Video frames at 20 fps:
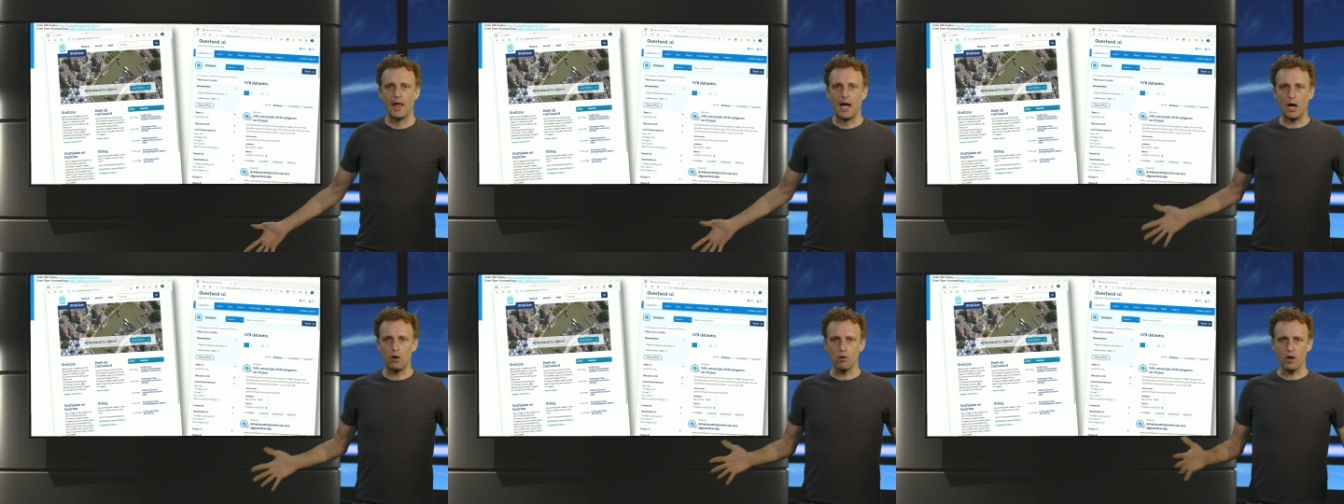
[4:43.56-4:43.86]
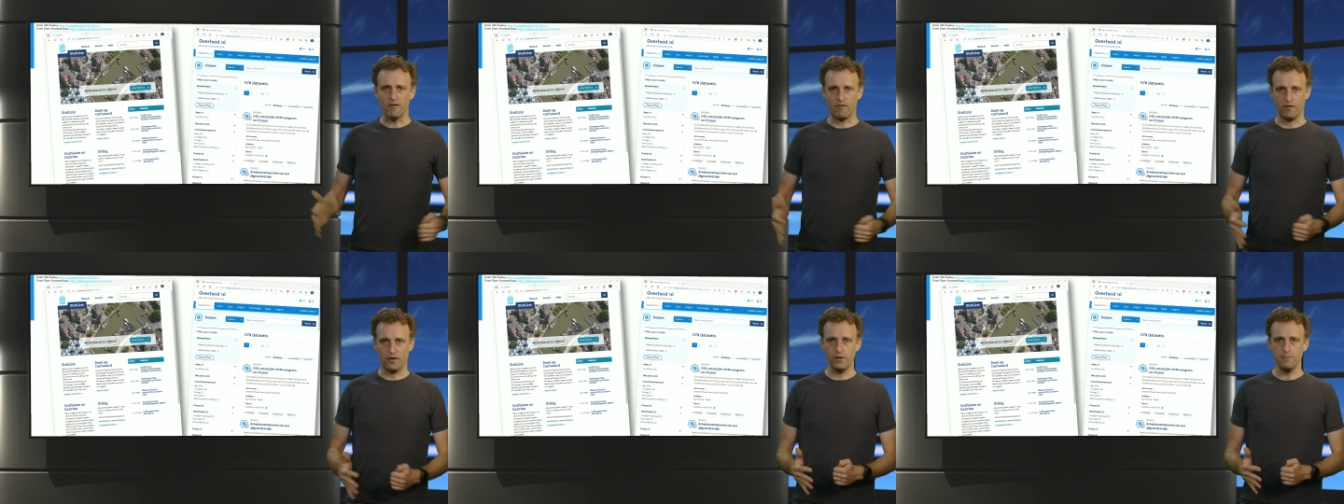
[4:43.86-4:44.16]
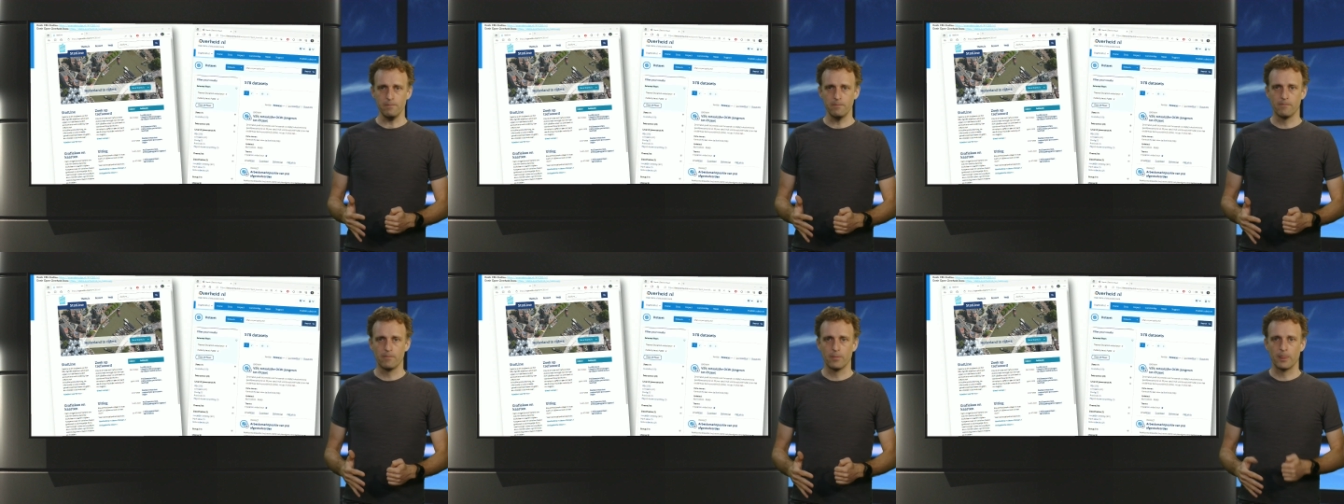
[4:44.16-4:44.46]

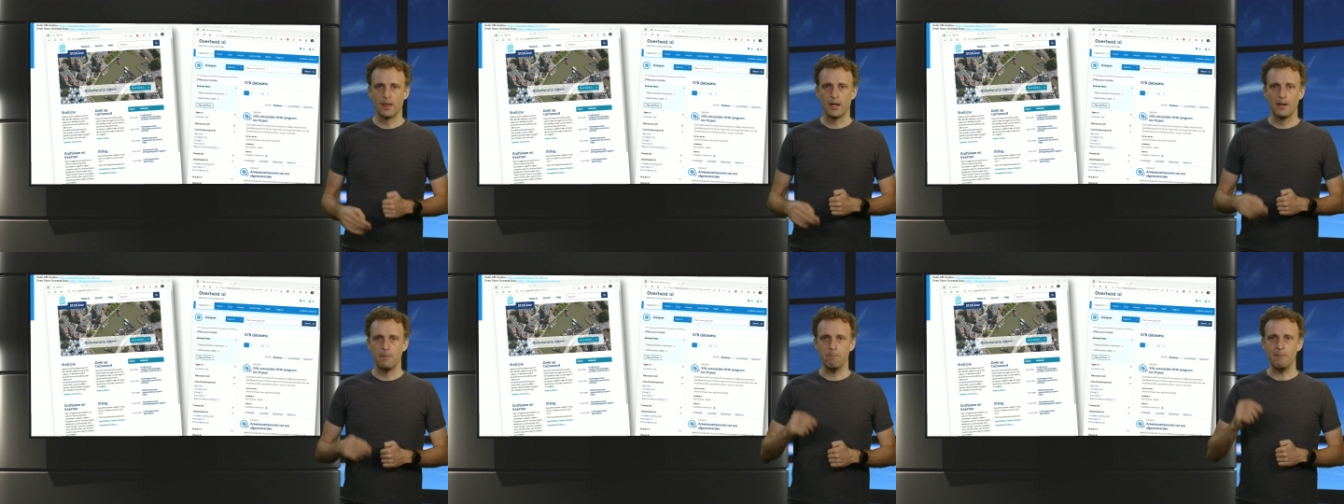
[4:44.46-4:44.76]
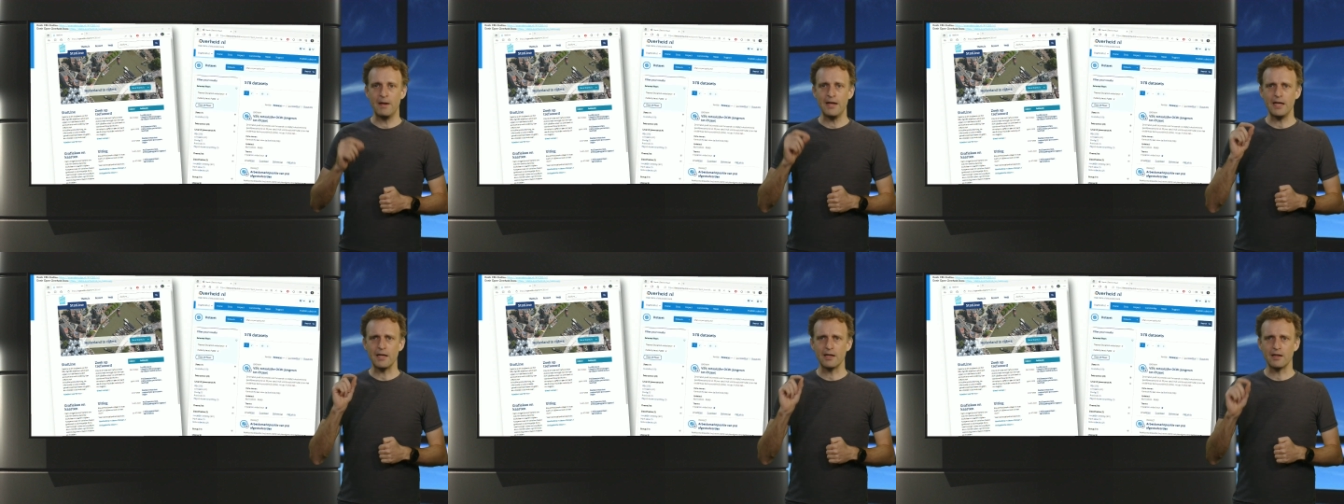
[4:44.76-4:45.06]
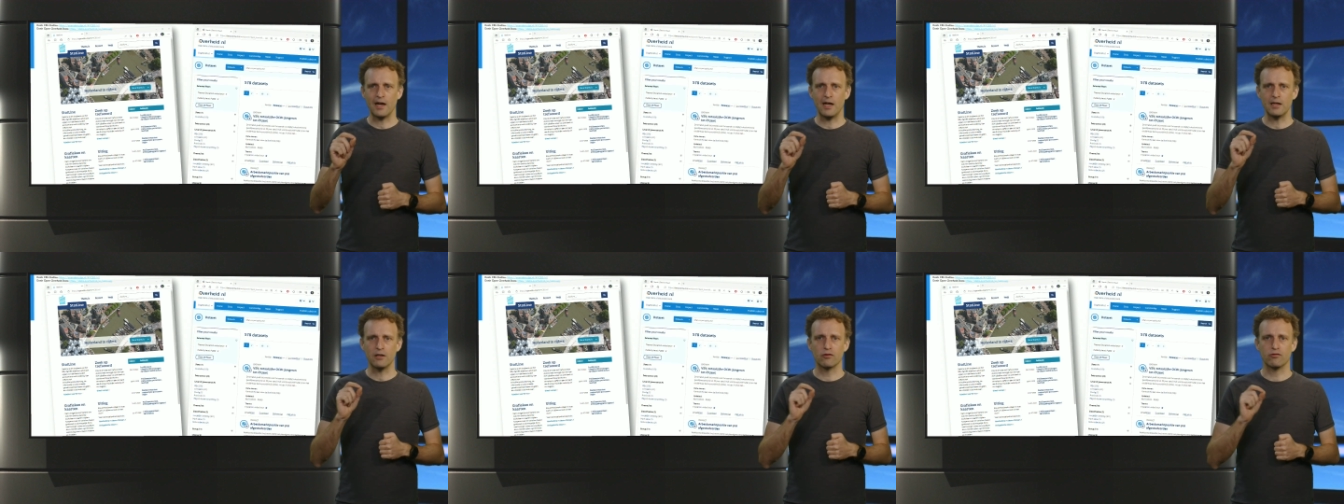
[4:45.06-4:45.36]
However, many
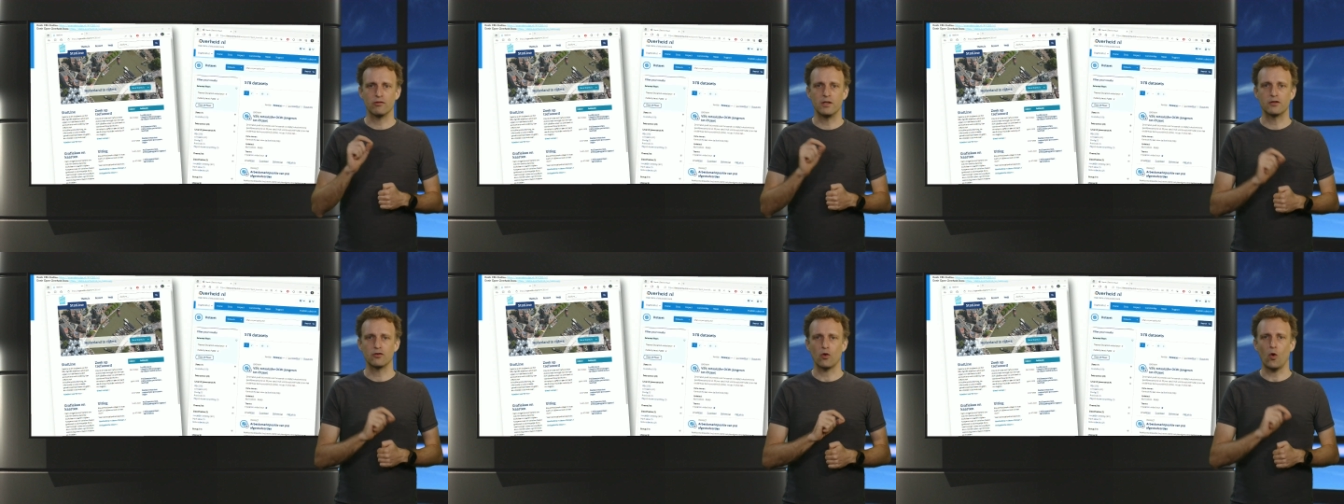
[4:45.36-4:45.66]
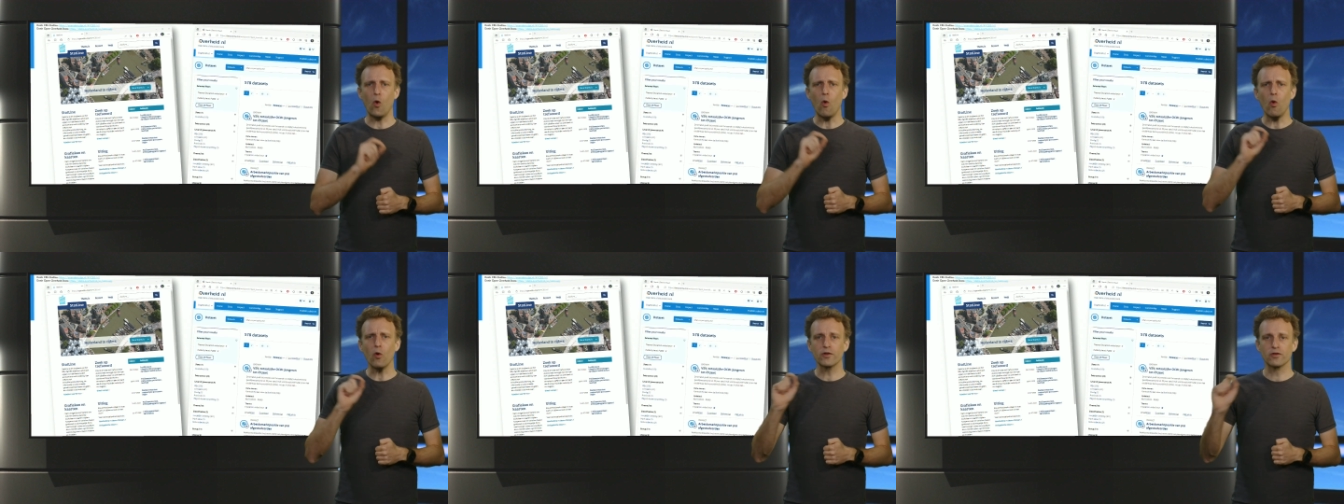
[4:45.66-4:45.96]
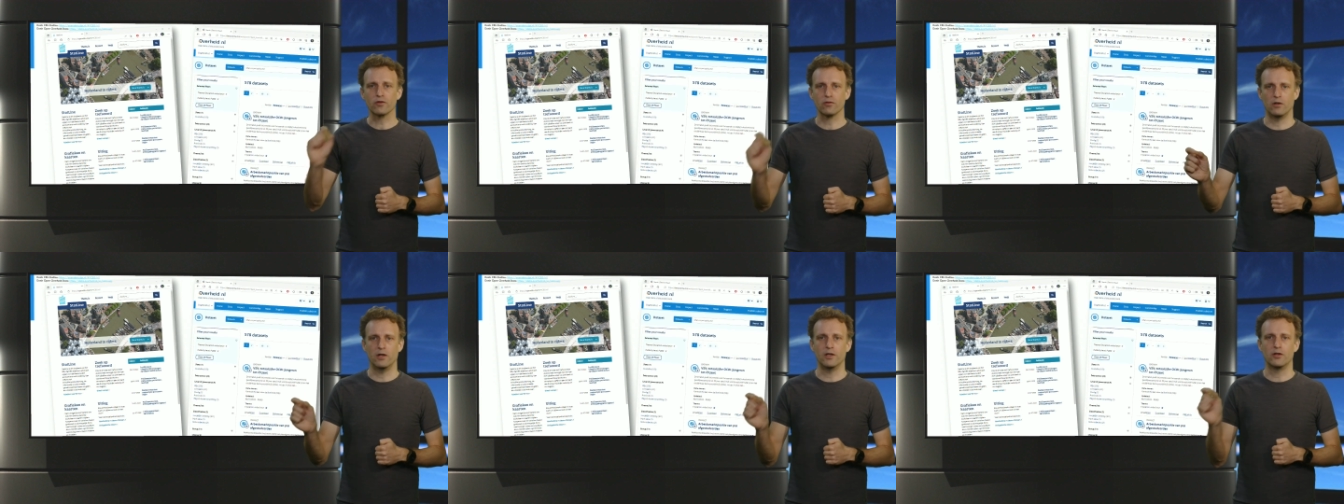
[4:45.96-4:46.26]
countries
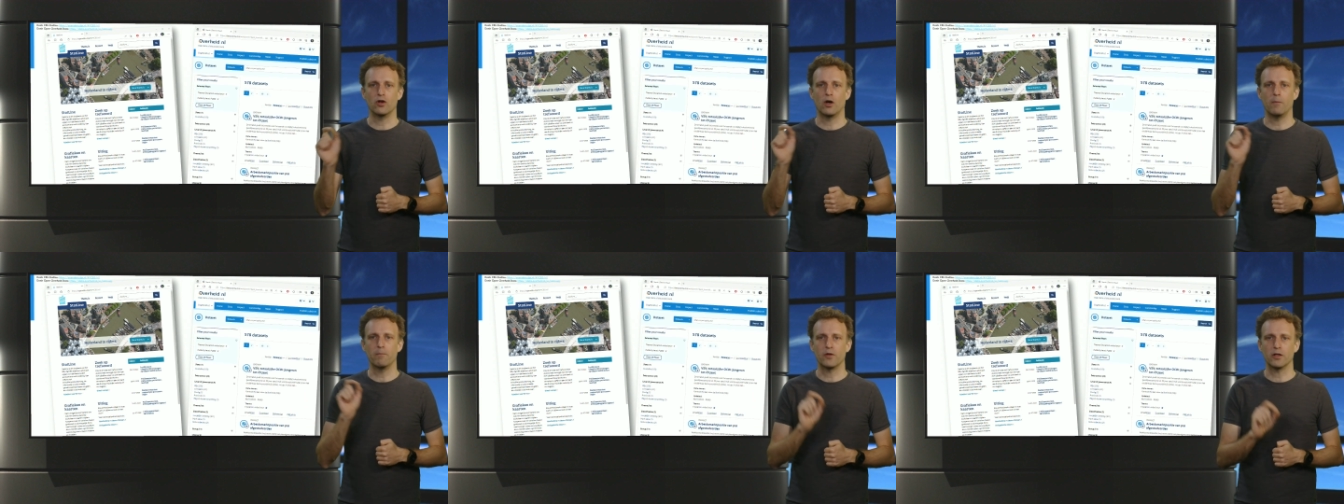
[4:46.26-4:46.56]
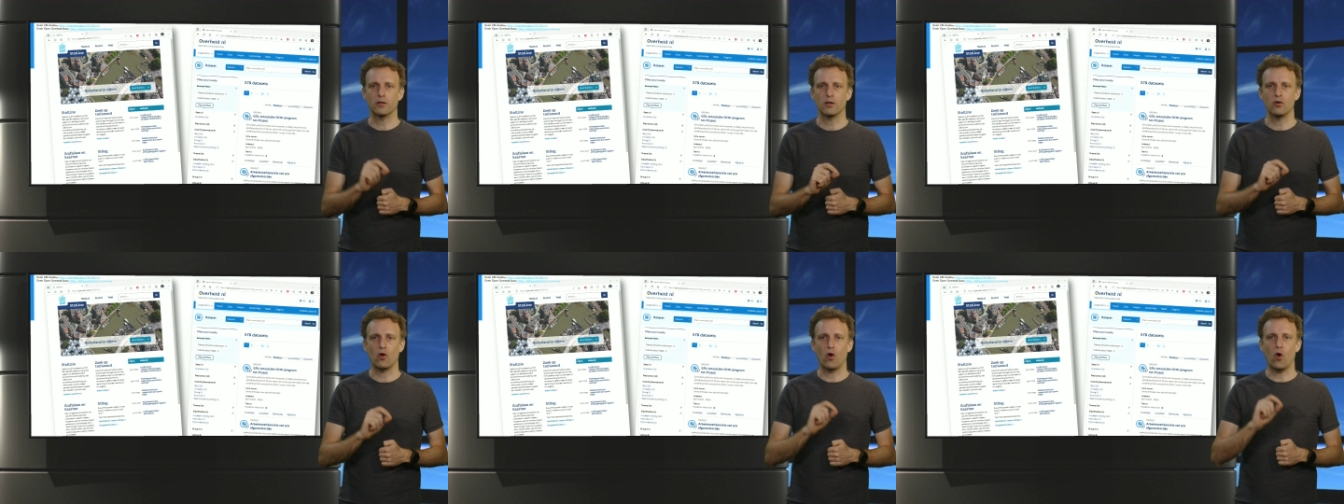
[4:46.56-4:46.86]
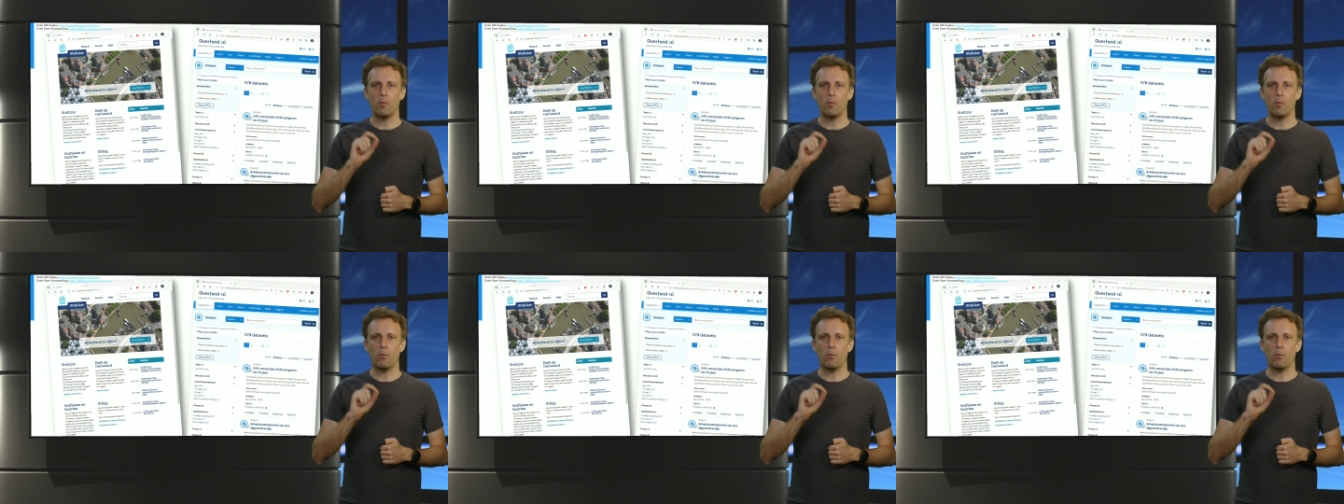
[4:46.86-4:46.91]
also adopted an